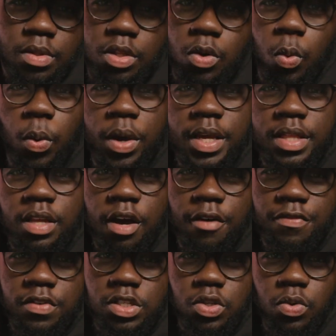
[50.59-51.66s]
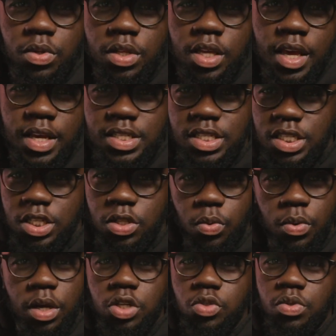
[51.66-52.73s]
The weight of the Sony
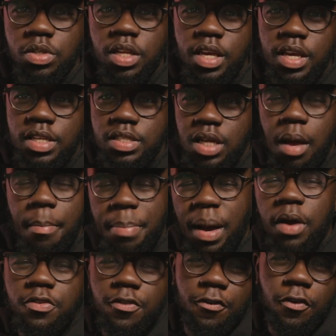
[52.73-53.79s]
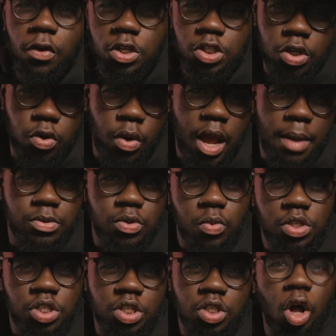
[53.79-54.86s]
a6300 is about 400 grams,
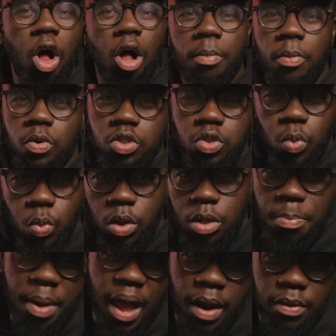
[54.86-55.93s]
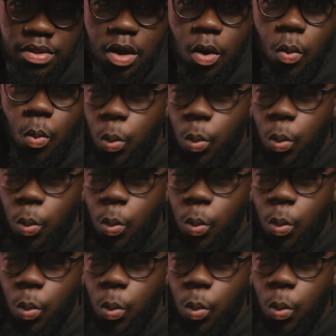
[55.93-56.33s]
which is almost 1 pound.